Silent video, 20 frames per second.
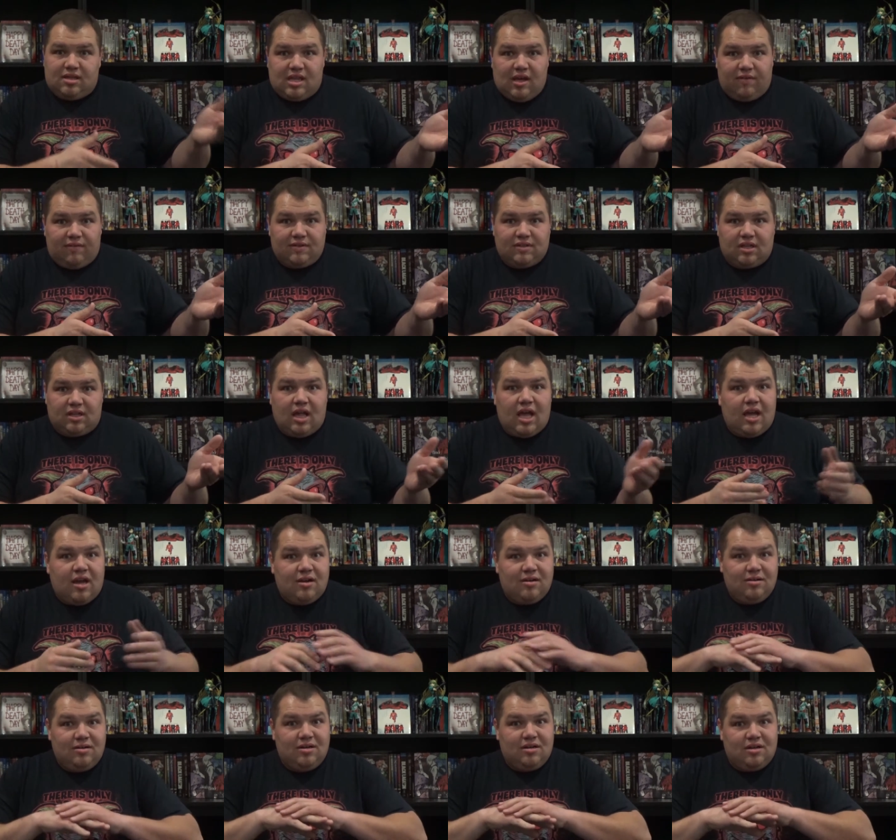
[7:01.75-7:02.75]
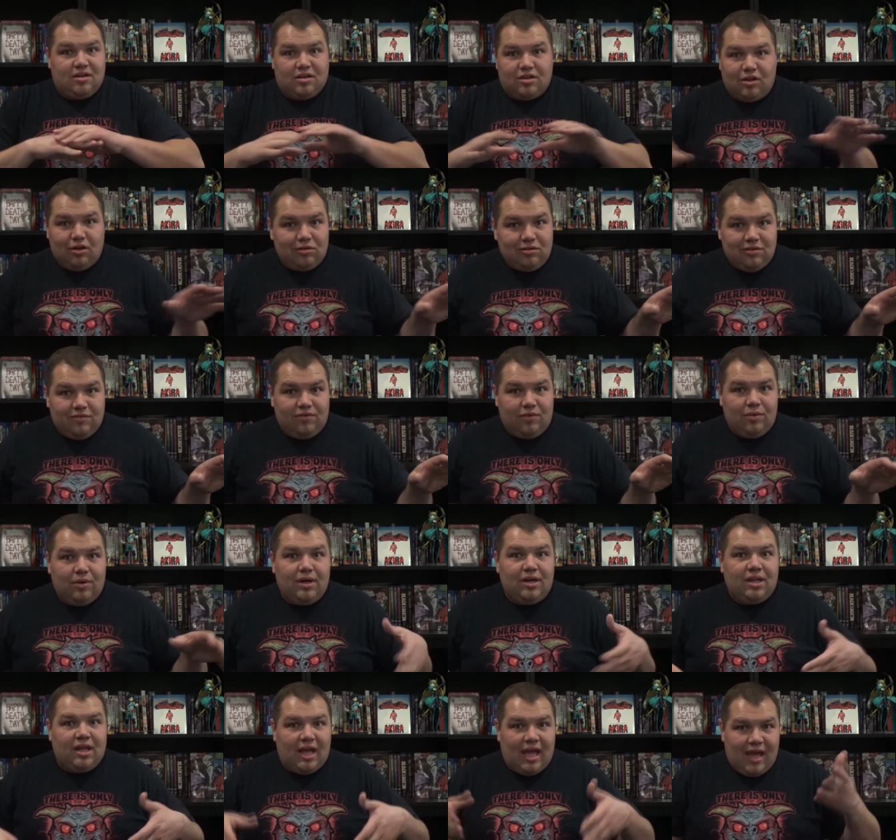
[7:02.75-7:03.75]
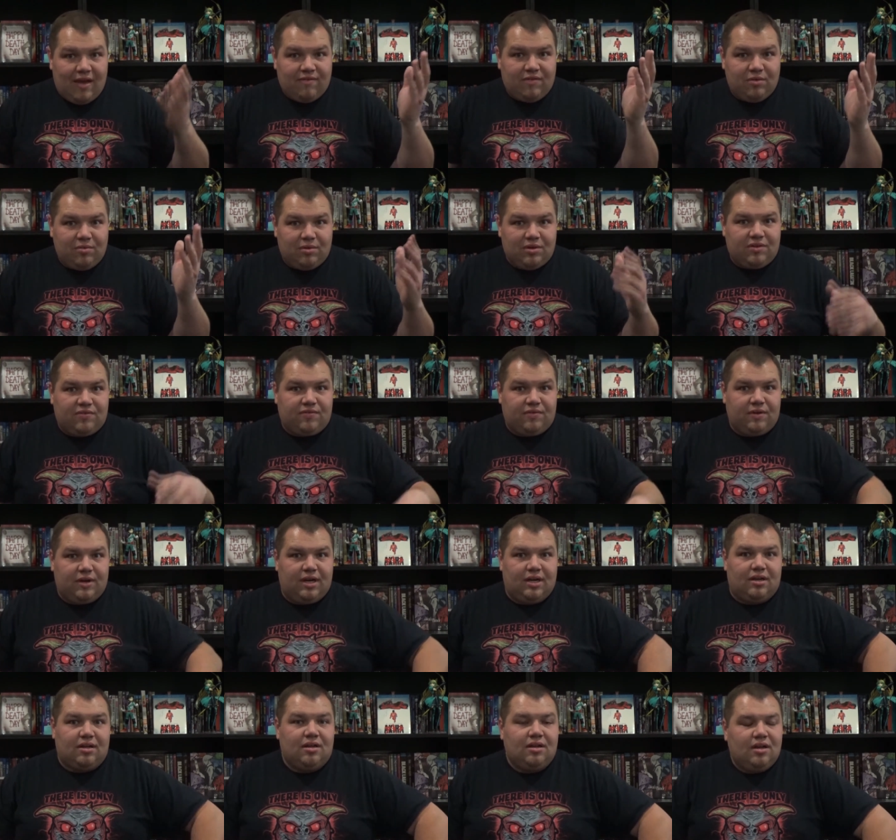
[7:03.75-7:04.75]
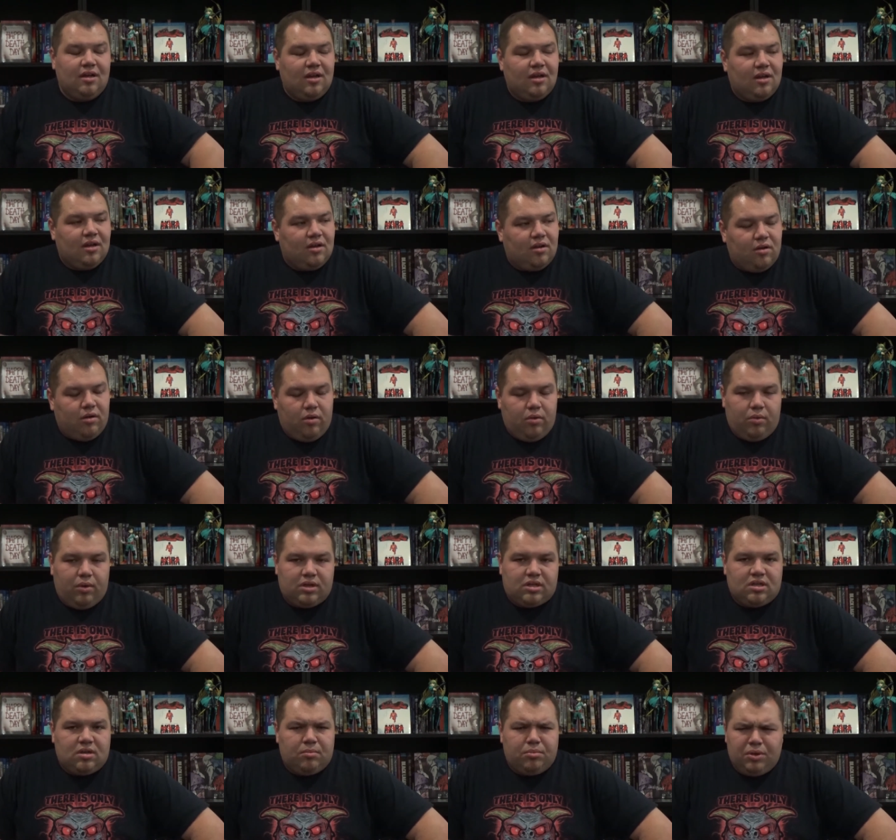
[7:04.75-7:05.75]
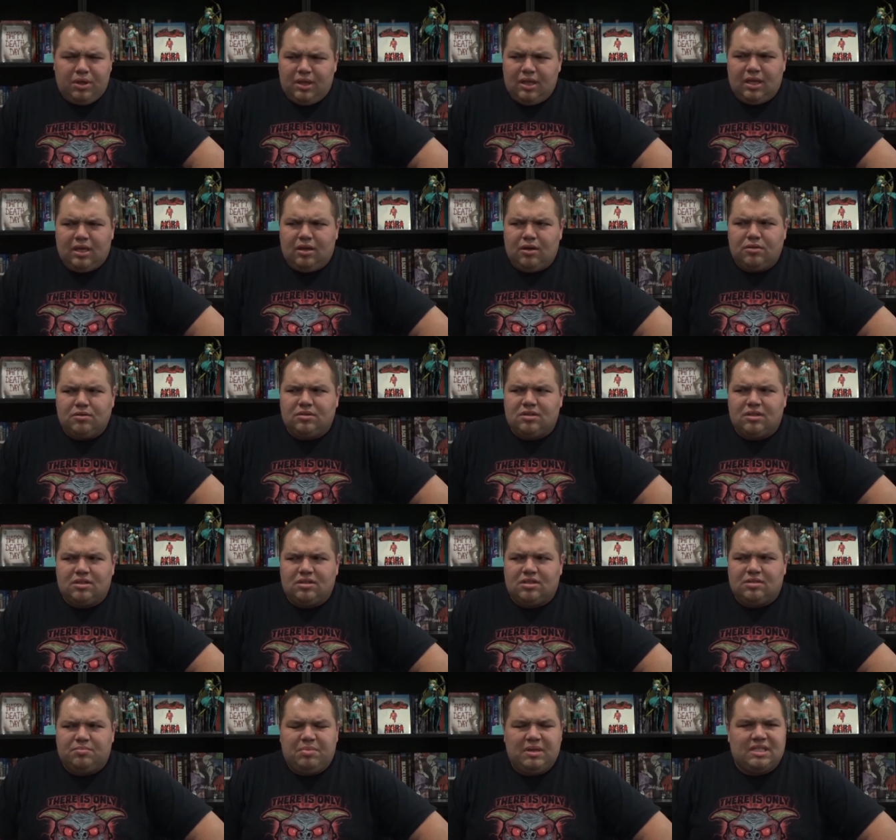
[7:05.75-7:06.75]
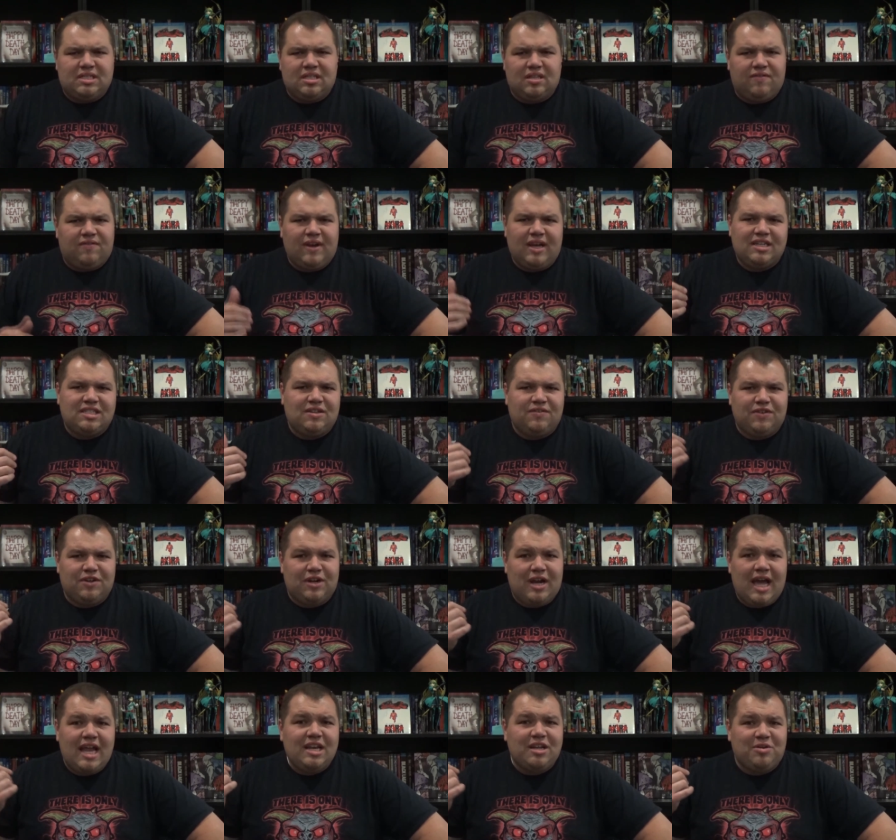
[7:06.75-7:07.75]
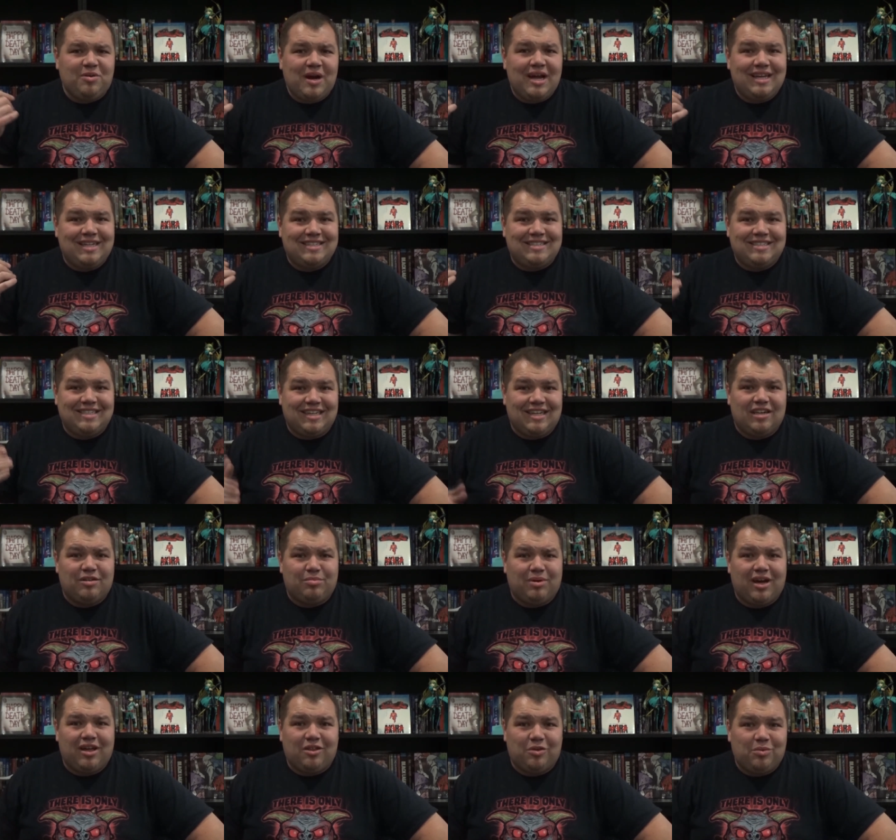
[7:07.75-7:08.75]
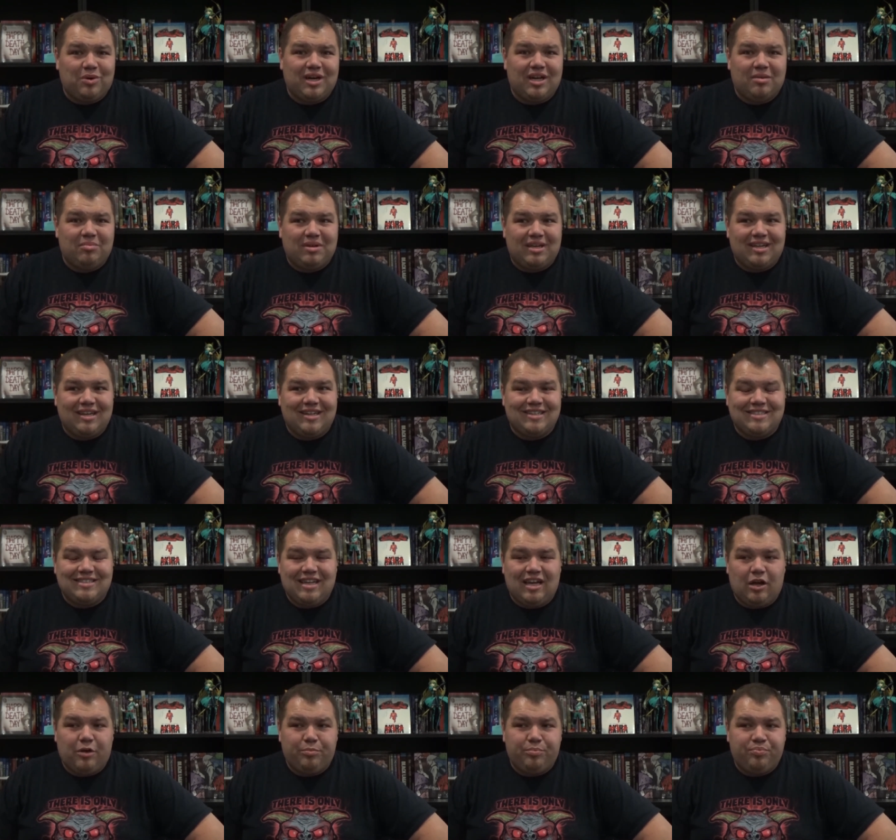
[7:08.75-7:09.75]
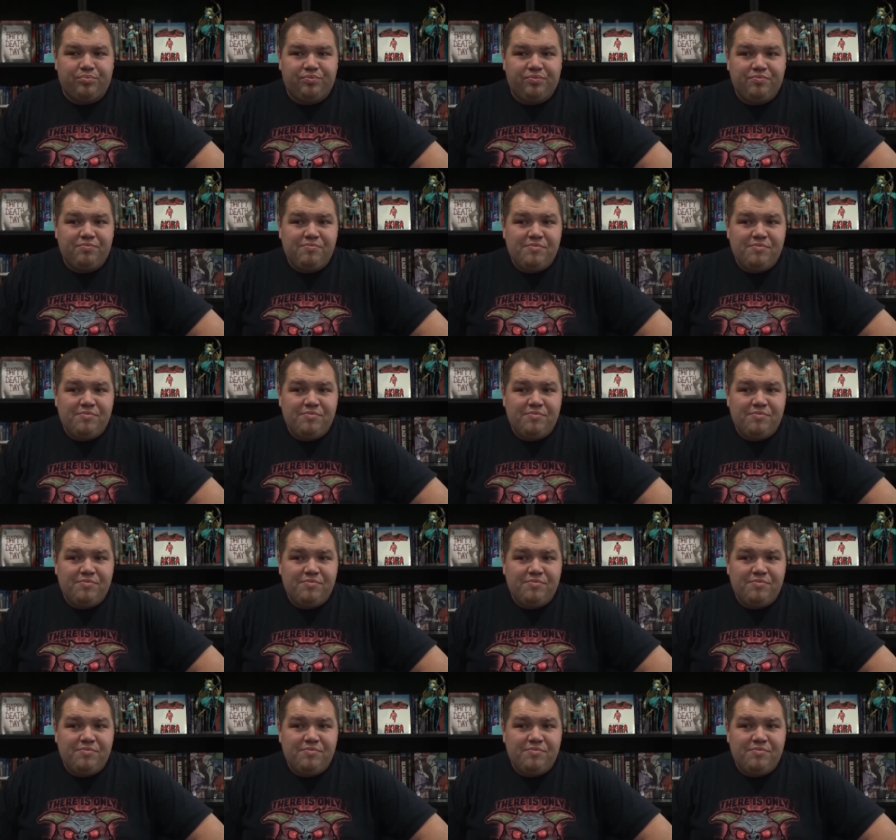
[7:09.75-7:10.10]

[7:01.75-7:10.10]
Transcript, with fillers: devil's a liar, no one void, everyone's freed. Which completely goes and spits in the face of your end credits scene, by the way, because, um,